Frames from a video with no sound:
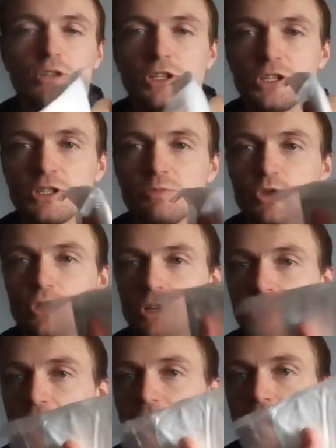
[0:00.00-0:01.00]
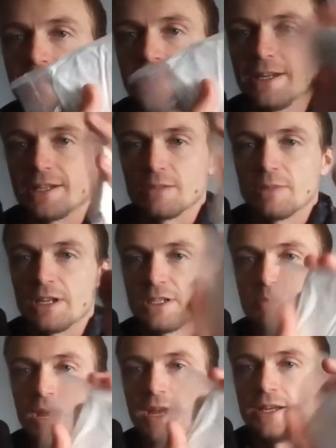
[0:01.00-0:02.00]
because it's smaller and it takes up less
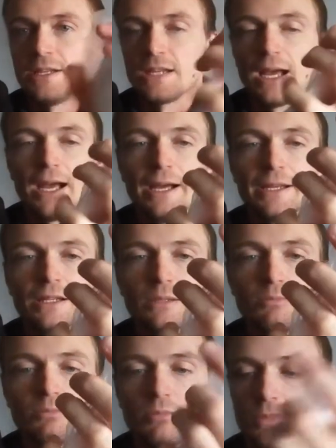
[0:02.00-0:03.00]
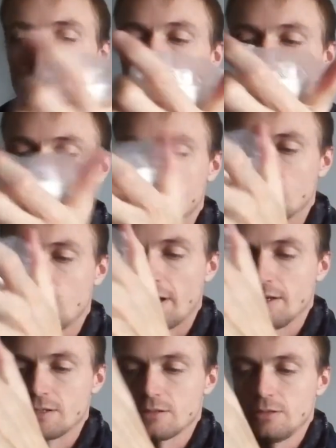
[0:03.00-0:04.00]
space and it's less weight
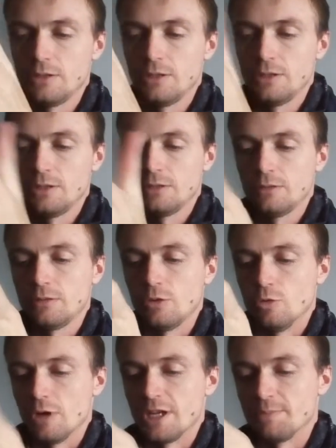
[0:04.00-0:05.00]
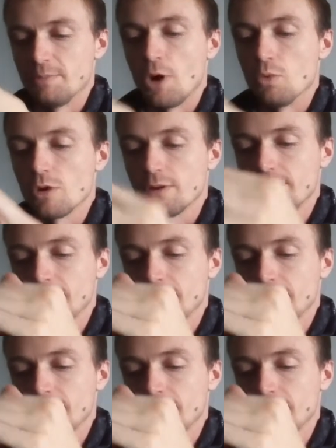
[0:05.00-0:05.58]
or less bulk.